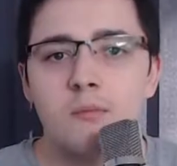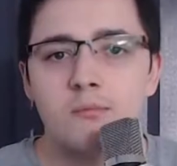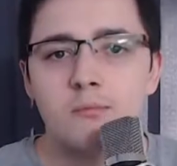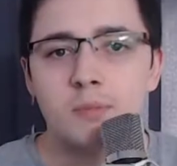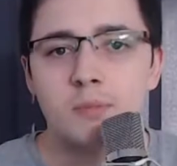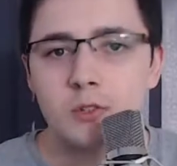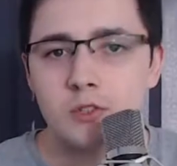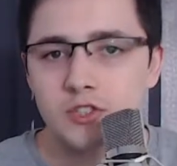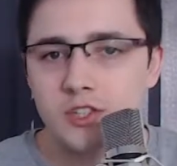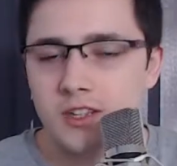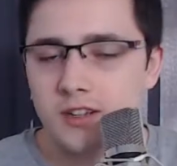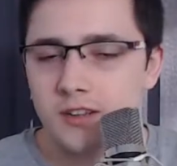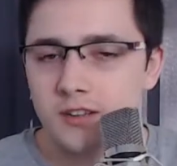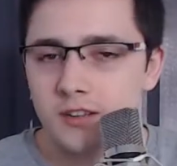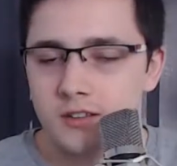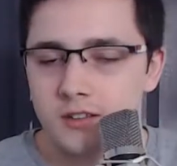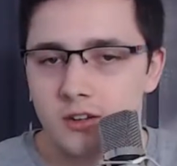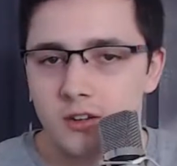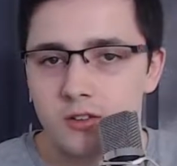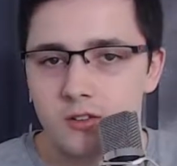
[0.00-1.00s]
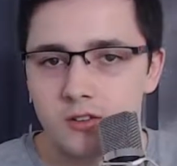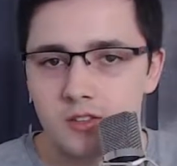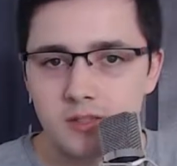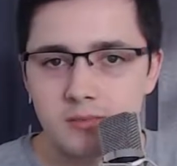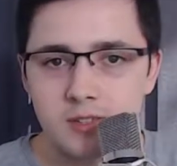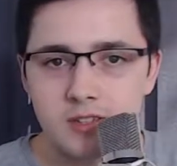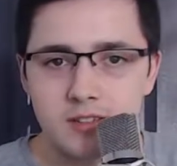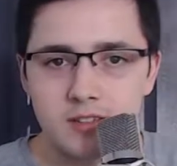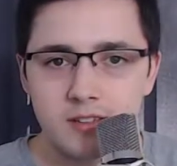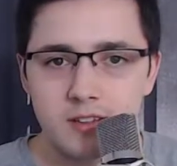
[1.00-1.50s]
Bojack
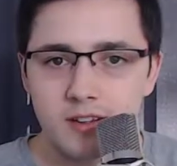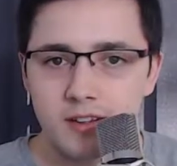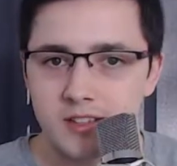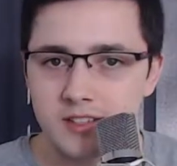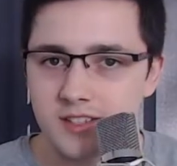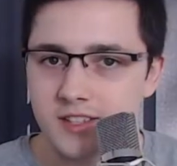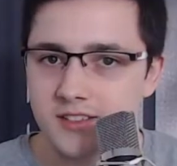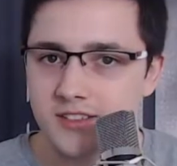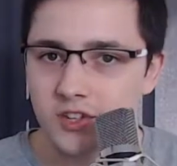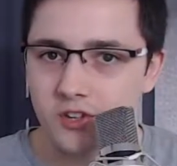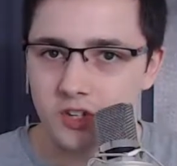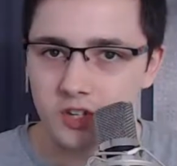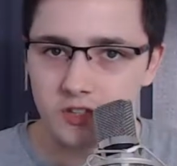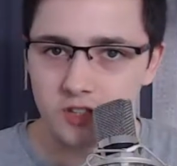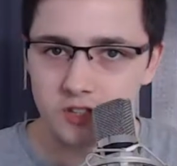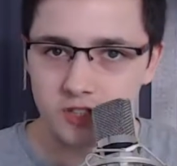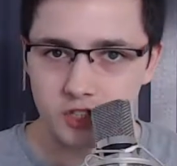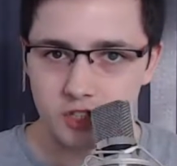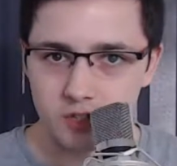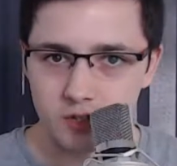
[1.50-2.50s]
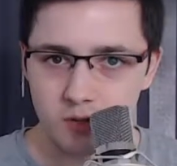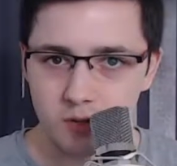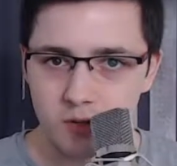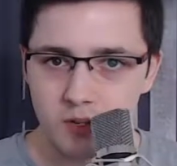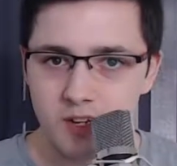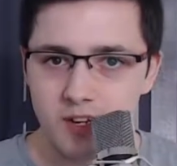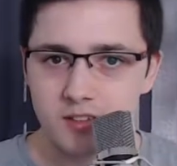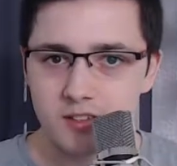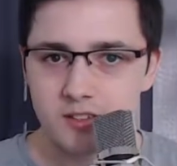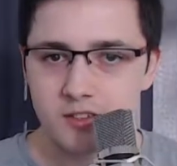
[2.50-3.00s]
Horseman, a satirical show,
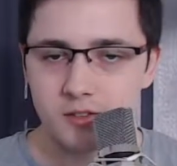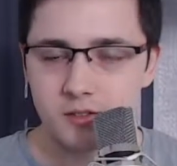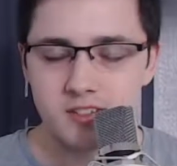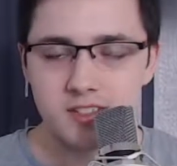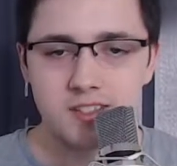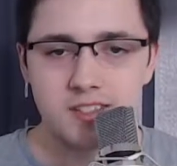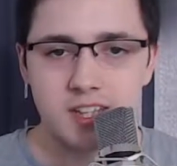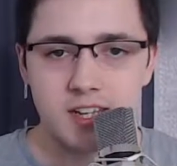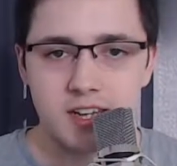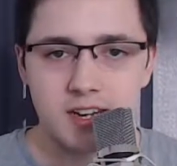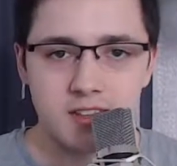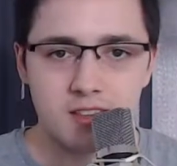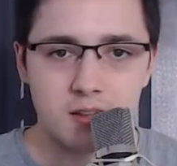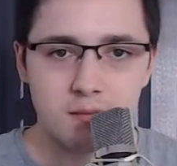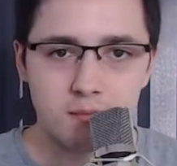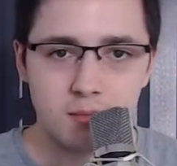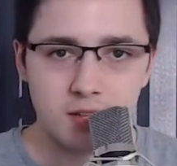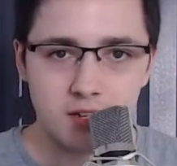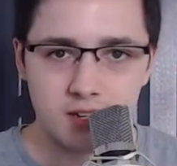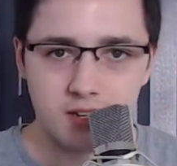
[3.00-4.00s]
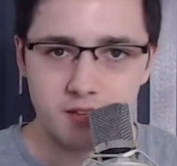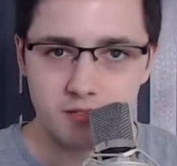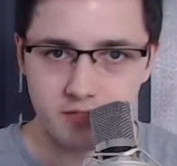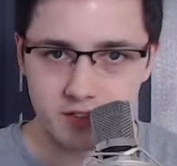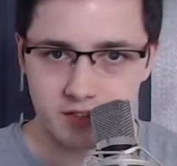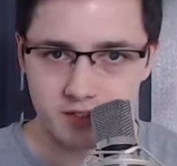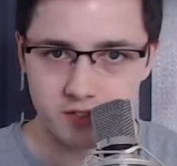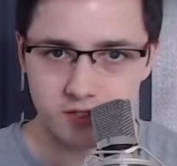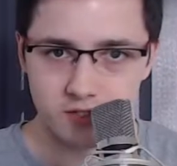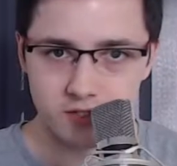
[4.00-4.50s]
so it's taken the mick out of
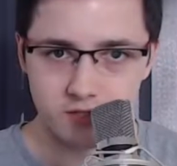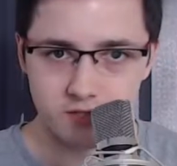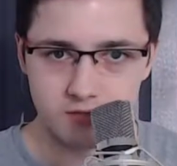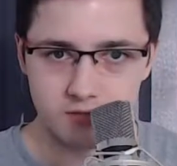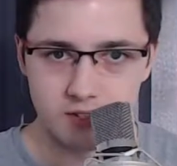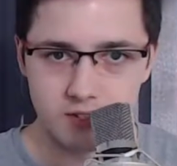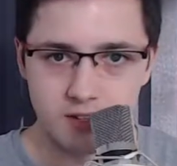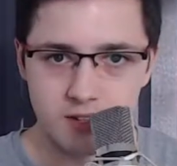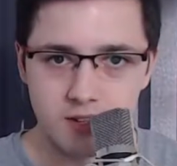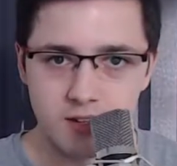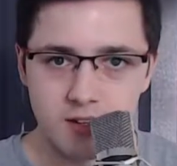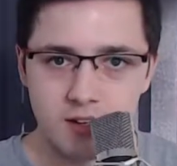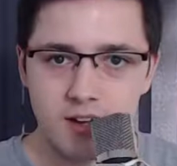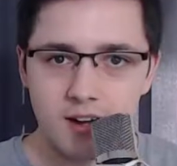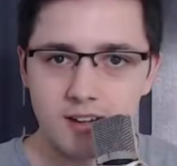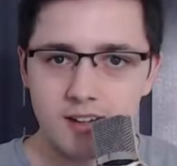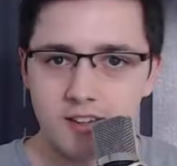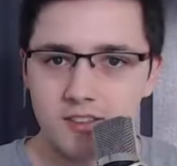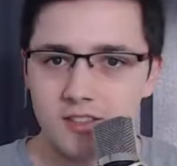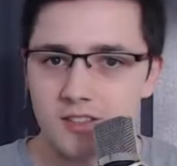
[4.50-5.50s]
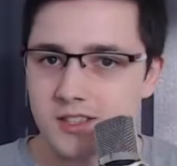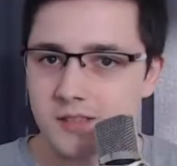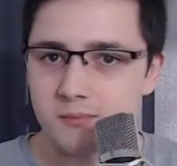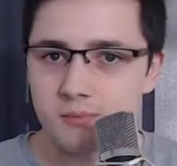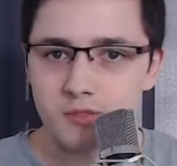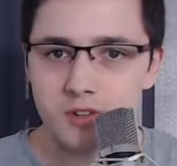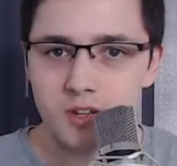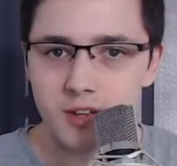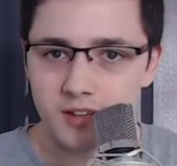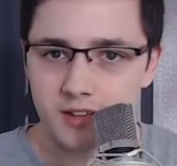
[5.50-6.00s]
this genre, and it does it
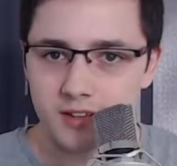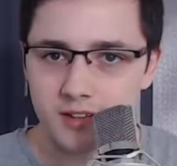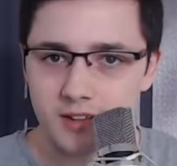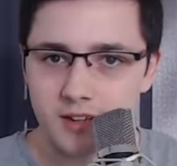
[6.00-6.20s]
brilliantly.